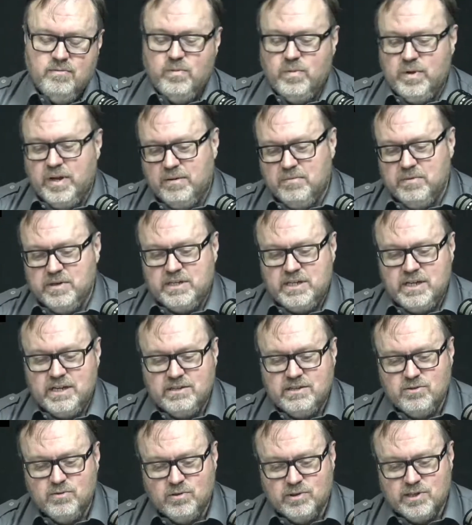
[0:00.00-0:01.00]
we
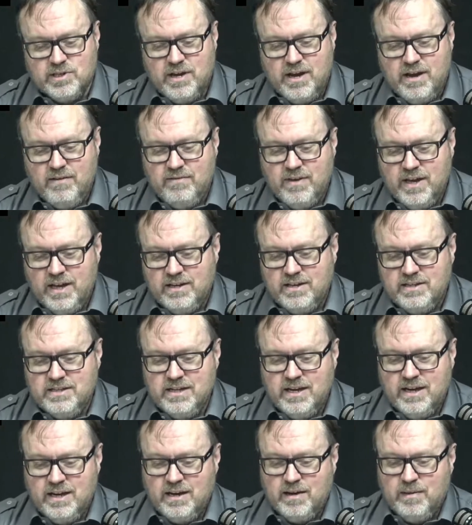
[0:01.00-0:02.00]
tend to also have that
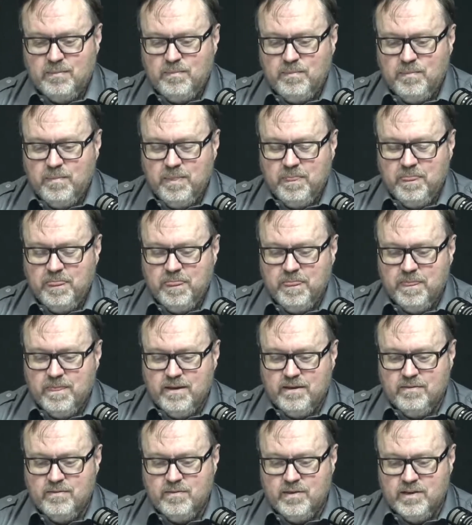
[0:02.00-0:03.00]

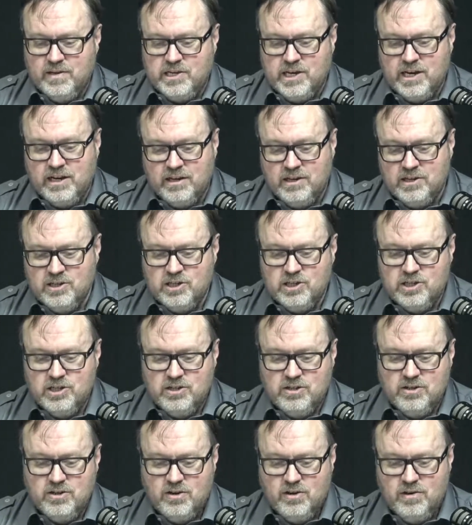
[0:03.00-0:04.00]
the
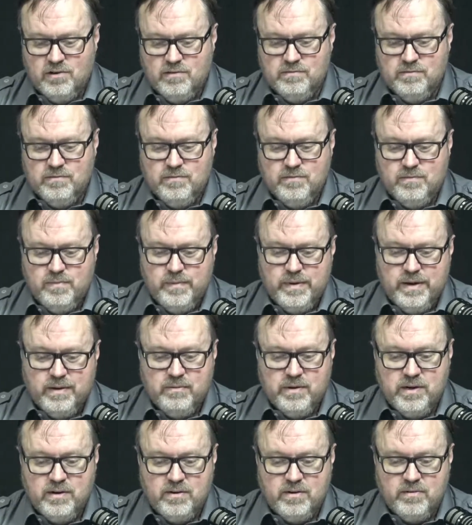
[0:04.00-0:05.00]
challenge of
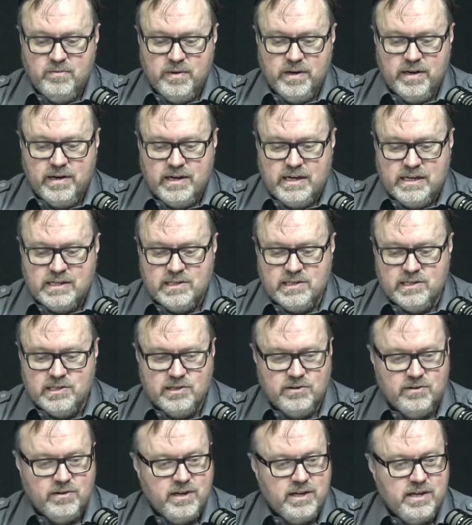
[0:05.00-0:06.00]
we don't
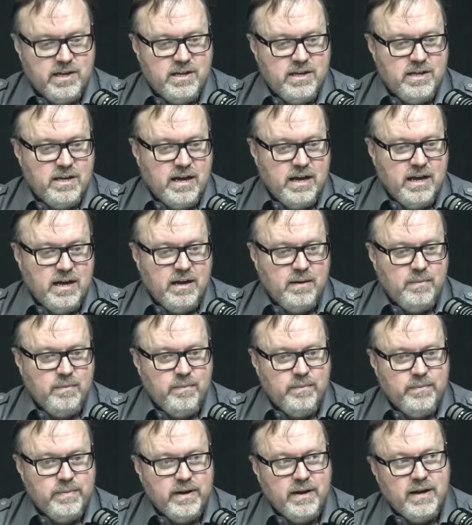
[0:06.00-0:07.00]
necessarily
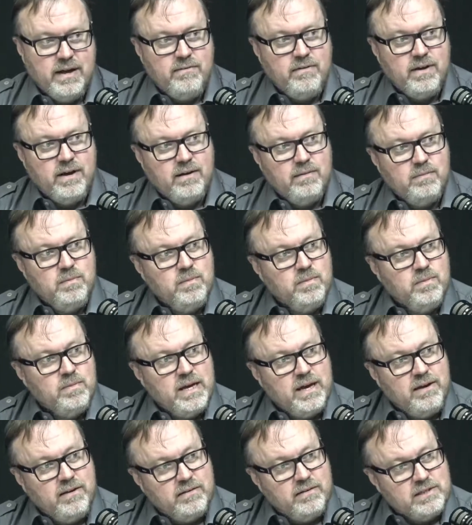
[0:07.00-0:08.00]
have our
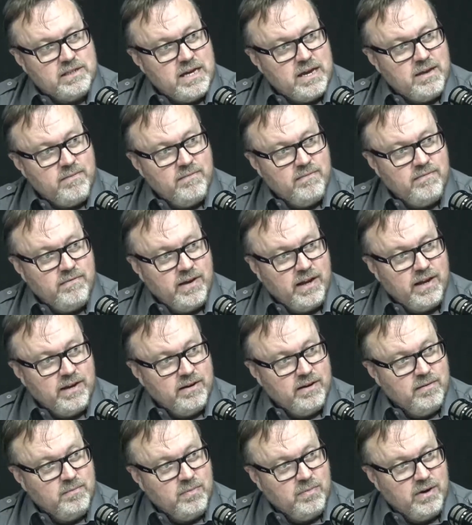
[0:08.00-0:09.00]
team
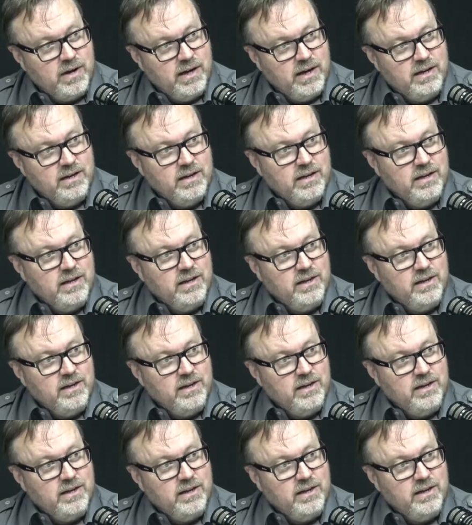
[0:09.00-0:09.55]
funded by